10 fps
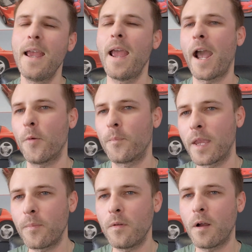how
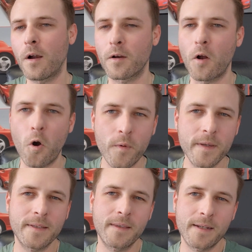people are
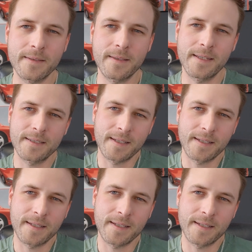always in this